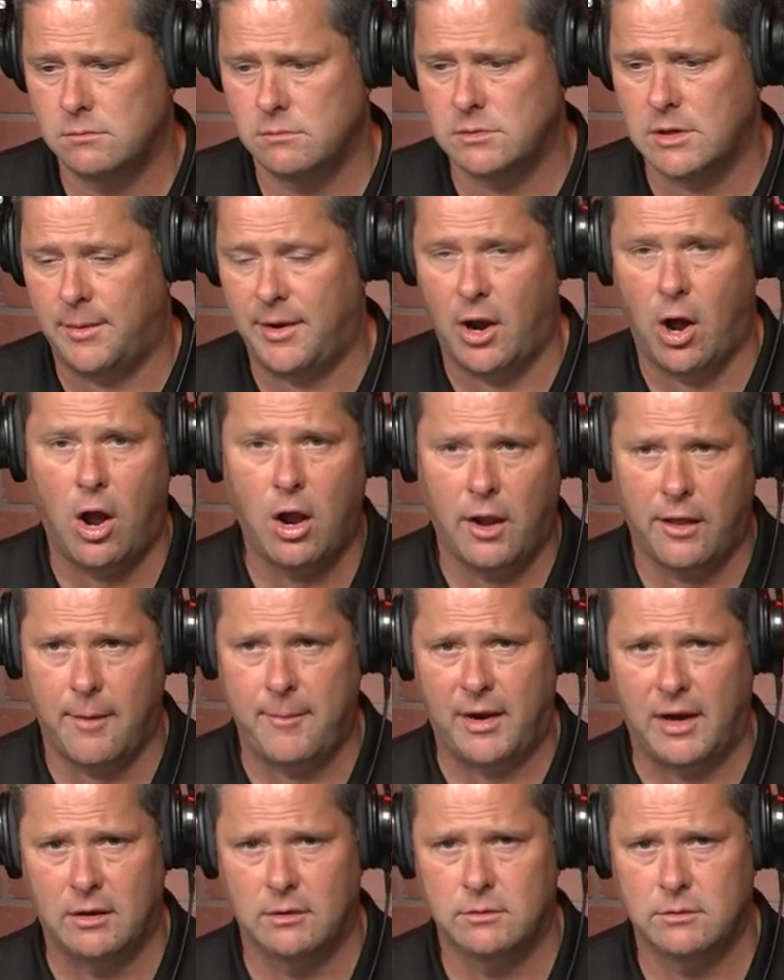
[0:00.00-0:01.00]
I mean, all I
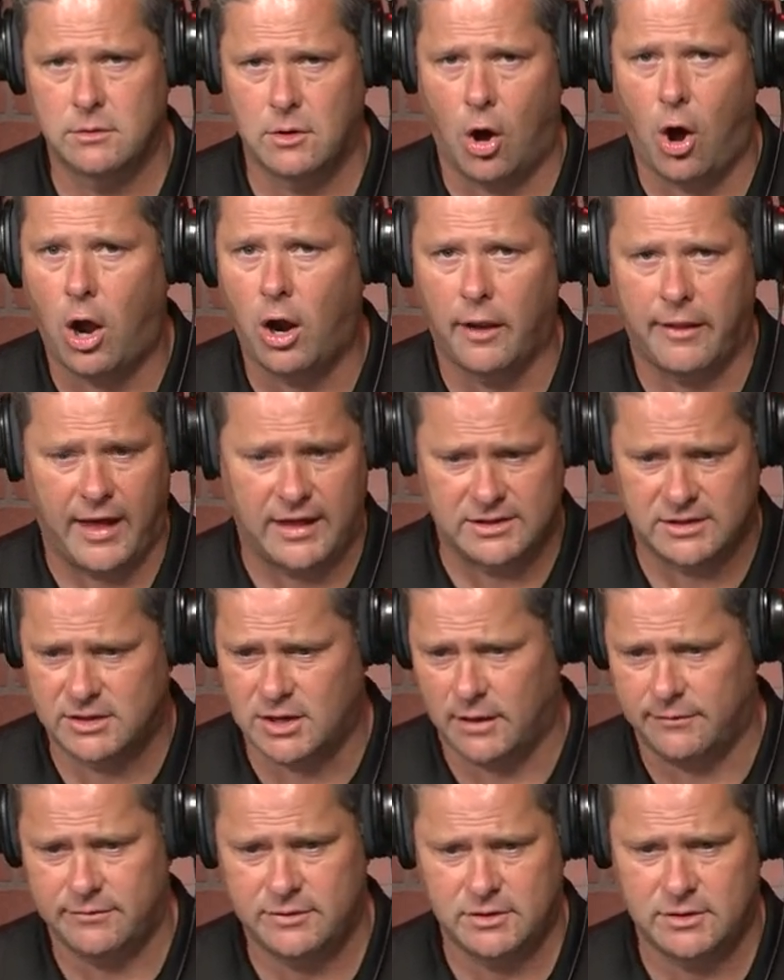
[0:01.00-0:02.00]
mean, all of that's
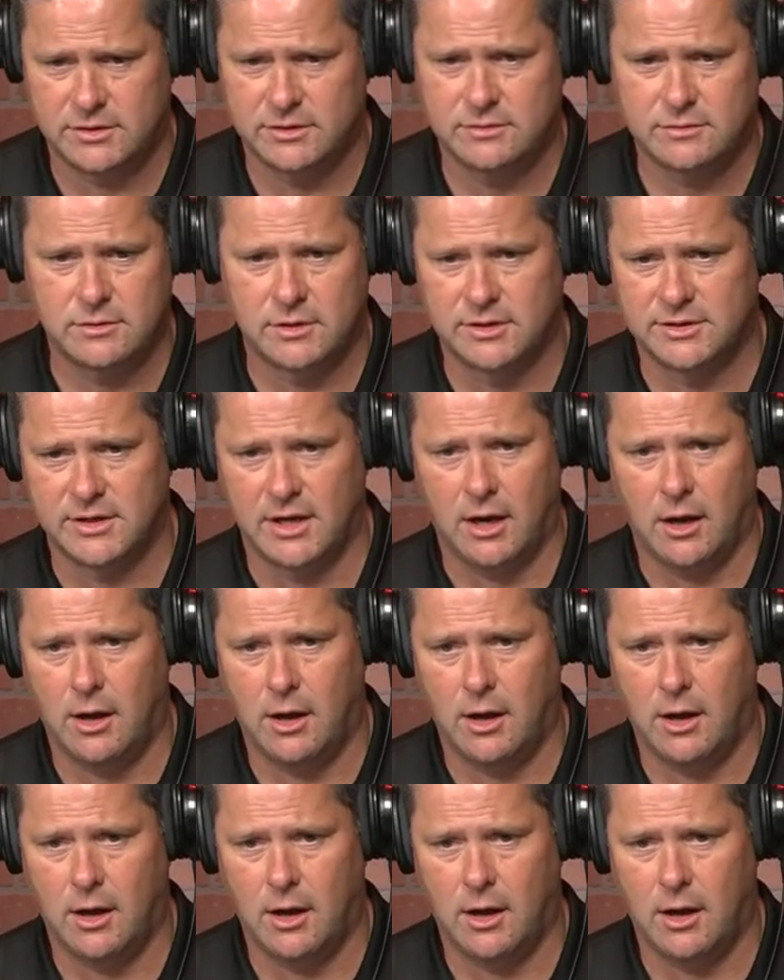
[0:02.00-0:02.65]
tough to sell.